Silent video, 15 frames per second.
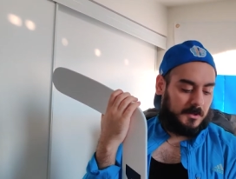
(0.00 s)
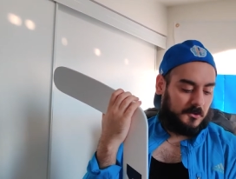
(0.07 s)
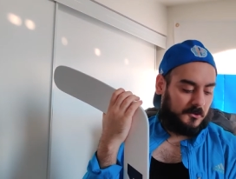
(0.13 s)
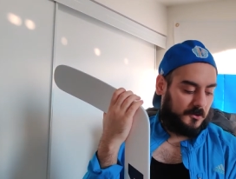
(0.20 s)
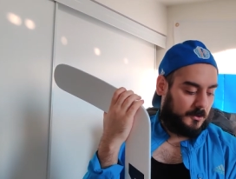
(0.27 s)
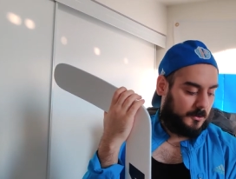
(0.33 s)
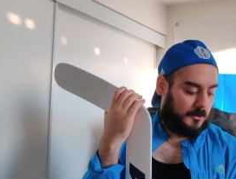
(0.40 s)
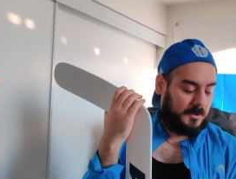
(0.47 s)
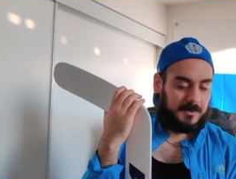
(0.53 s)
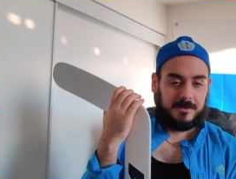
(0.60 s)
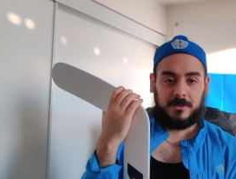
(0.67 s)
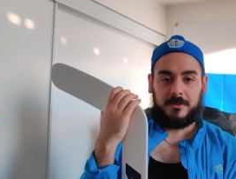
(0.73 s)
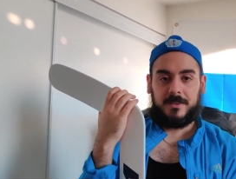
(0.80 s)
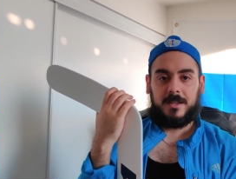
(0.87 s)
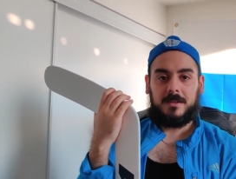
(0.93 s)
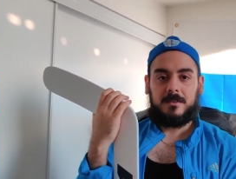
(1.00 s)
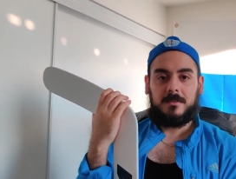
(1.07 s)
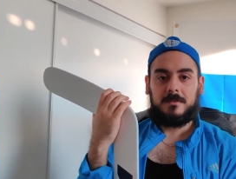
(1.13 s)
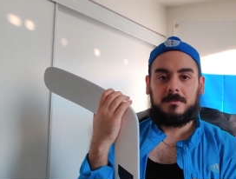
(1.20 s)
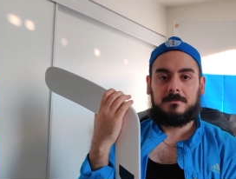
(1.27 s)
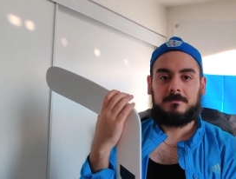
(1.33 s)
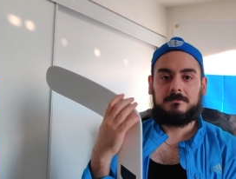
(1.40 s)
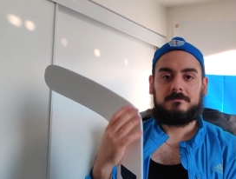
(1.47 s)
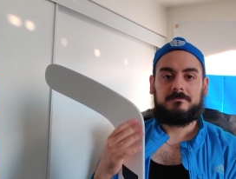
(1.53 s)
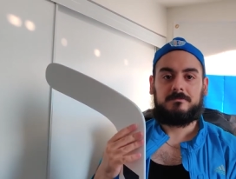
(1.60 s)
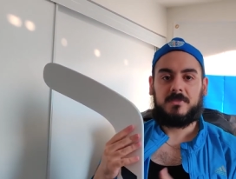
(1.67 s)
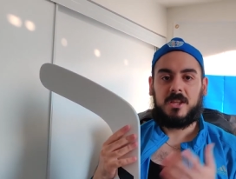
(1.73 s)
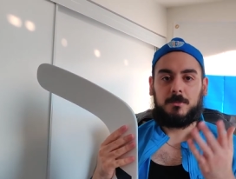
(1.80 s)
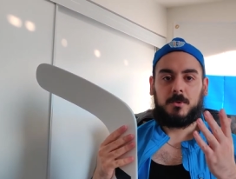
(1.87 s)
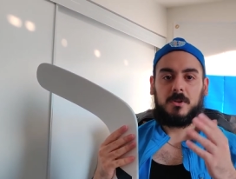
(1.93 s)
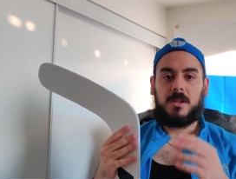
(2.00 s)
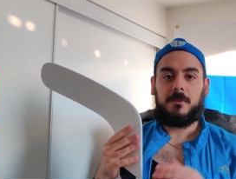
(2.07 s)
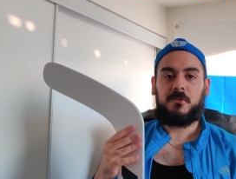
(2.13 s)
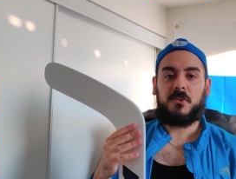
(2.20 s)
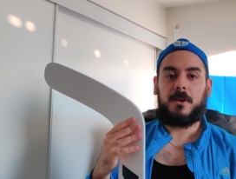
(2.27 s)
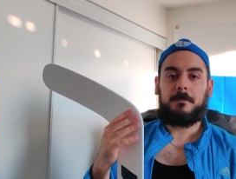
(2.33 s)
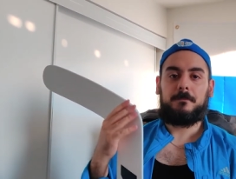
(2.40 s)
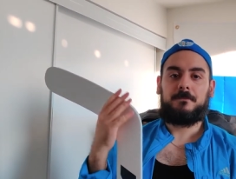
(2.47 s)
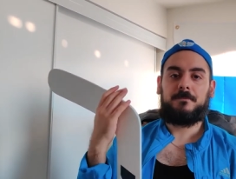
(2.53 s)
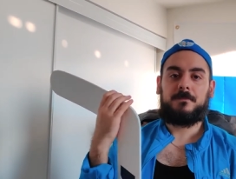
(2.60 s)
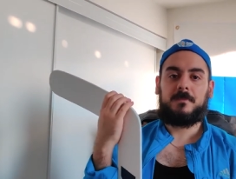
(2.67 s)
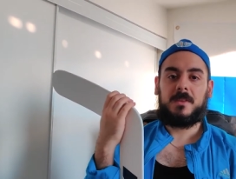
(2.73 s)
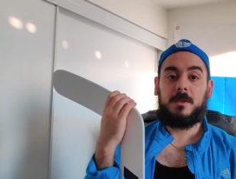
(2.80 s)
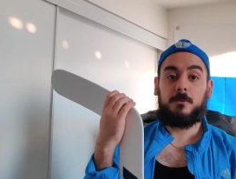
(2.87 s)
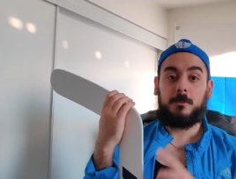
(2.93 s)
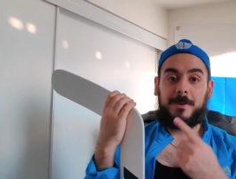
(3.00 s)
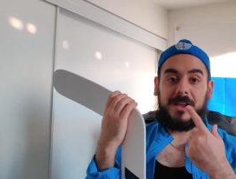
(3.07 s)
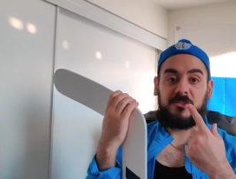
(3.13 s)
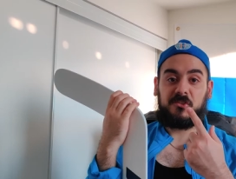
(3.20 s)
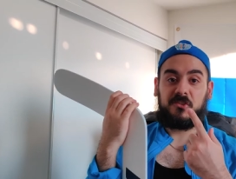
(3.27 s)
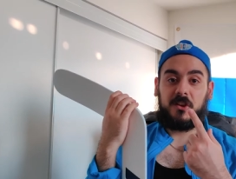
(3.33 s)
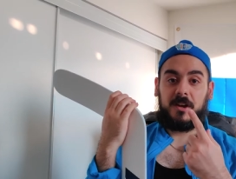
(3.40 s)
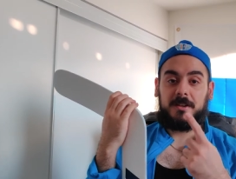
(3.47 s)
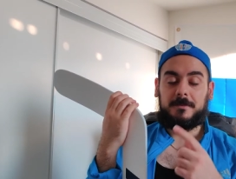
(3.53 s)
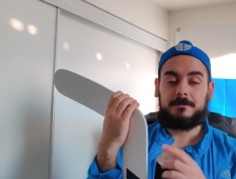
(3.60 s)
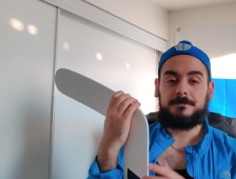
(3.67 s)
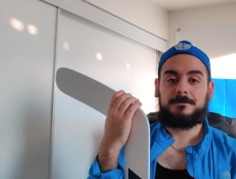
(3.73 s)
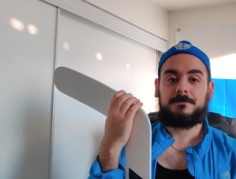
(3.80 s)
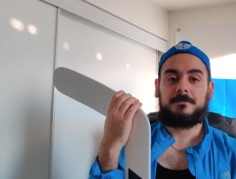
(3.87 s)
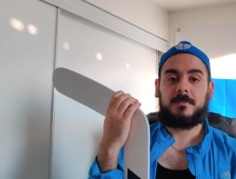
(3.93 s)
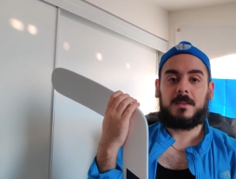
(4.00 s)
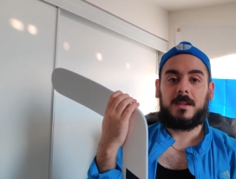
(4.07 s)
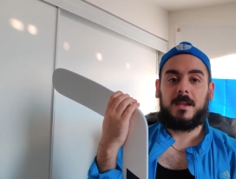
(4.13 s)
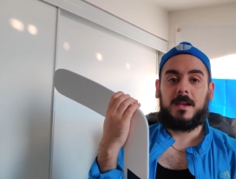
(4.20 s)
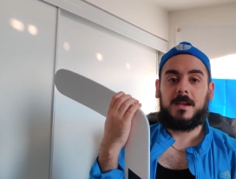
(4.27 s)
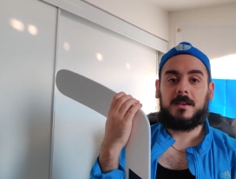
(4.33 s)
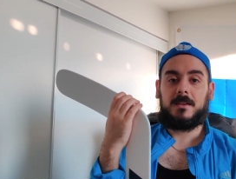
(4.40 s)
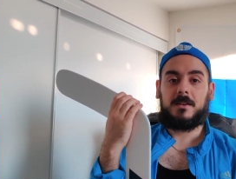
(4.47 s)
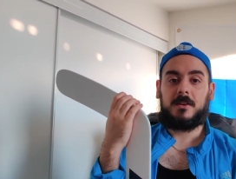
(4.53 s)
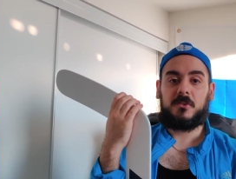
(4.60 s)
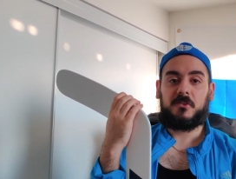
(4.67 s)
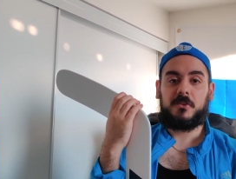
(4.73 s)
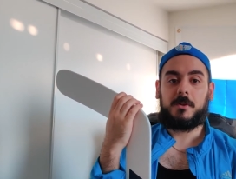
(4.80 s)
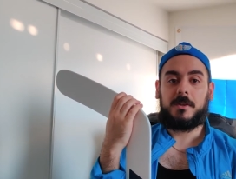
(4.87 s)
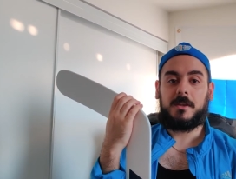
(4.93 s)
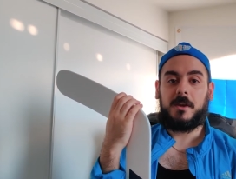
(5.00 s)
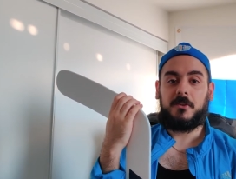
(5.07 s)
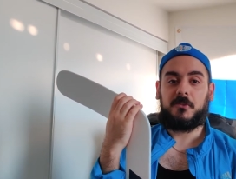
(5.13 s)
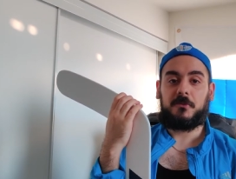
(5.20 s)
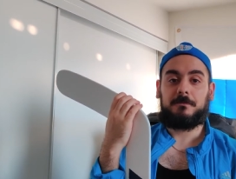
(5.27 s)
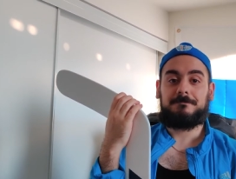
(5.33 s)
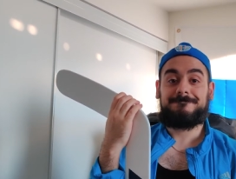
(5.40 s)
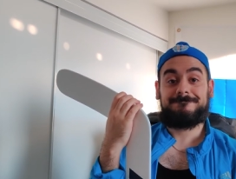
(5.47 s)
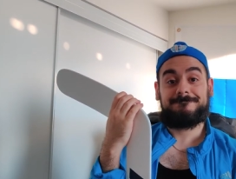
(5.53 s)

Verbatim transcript: So until then, keep your gloves up, keep your masks on, and I'll see you on the ice.